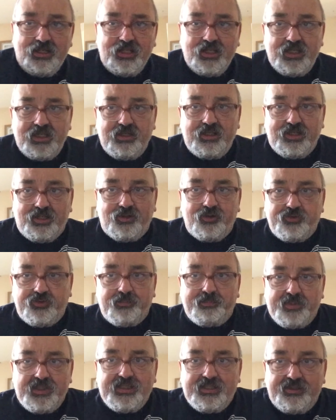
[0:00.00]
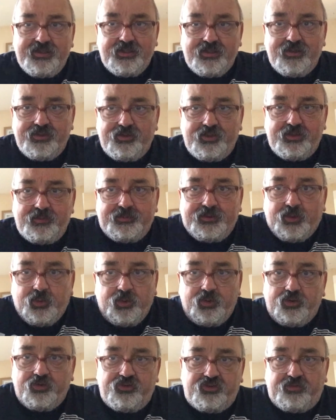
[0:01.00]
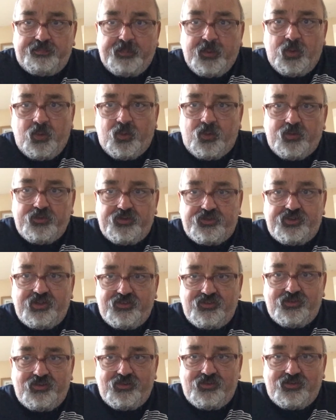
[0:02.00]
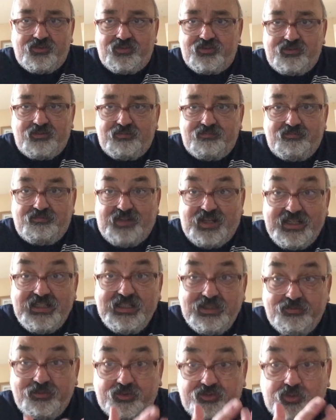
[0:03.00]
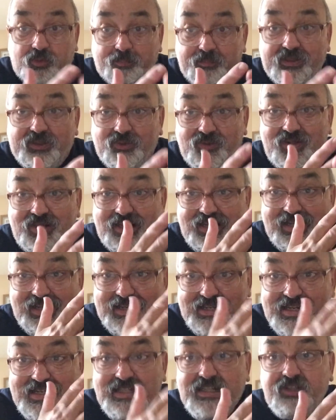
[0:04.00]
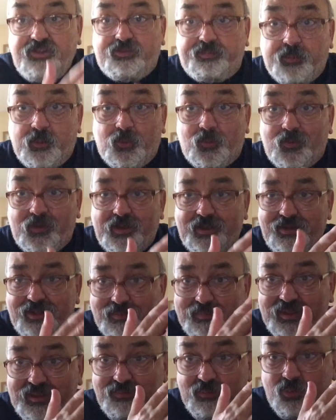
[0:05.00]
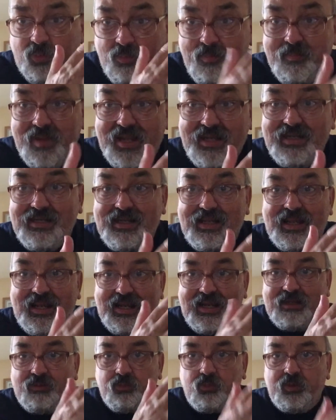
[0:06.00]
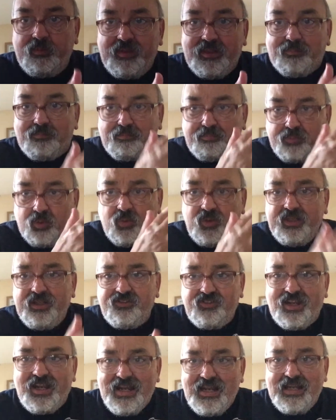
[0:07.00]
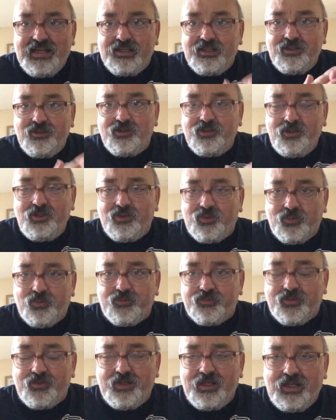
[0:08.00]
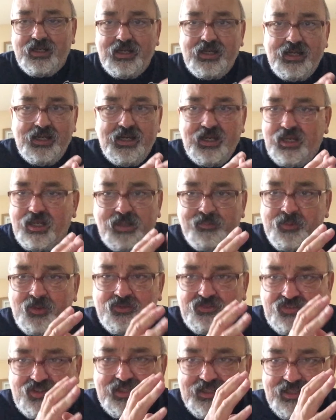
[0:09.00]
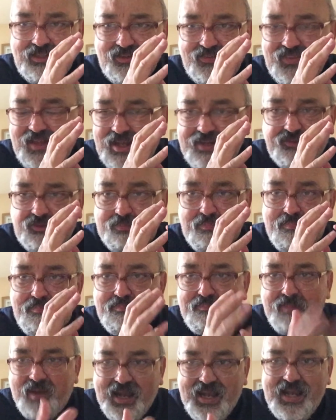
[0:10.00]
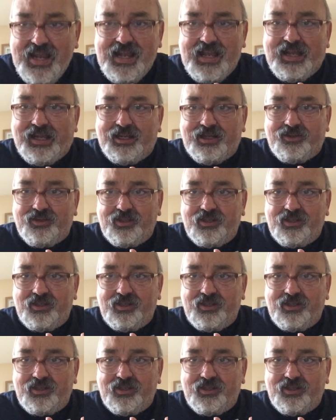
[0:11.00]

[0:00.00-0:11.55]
to be good at sports, just as any of us could be good at any sport, and I mean men and women, boys and girls, right? I'm not saying that that's bad.